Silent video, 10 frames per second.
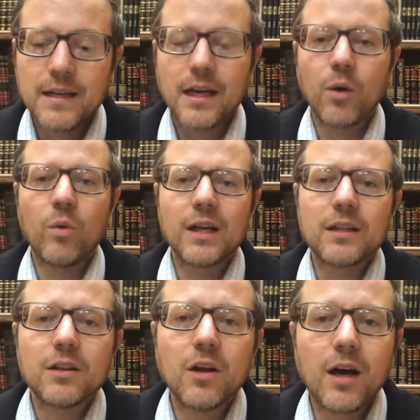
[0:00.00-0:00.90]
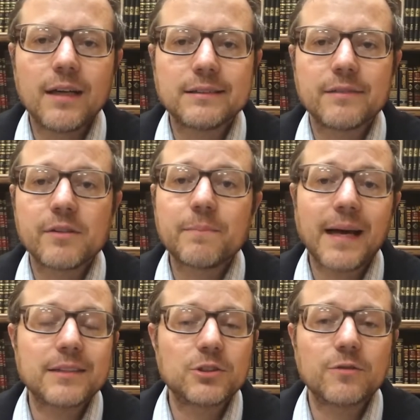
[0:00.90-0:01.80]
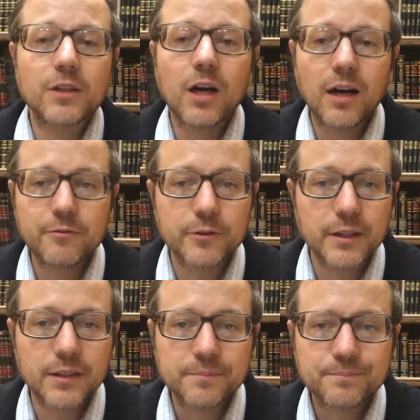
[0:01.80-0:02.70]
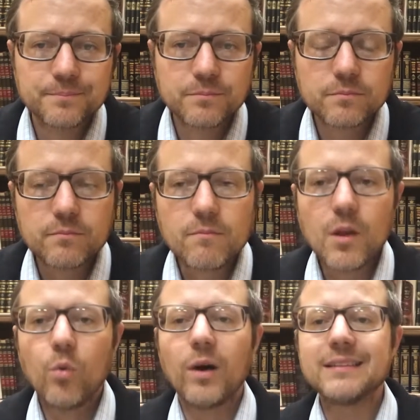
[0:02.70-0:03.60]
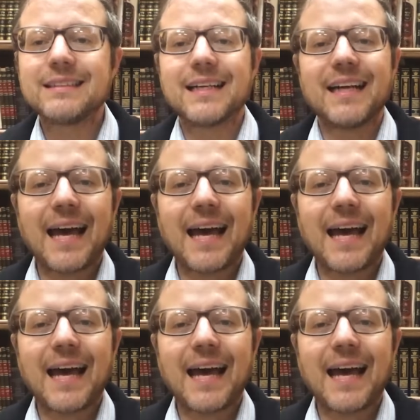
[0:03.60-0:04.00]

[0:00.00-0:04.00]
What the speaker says: One of the laws of the Passover offering was that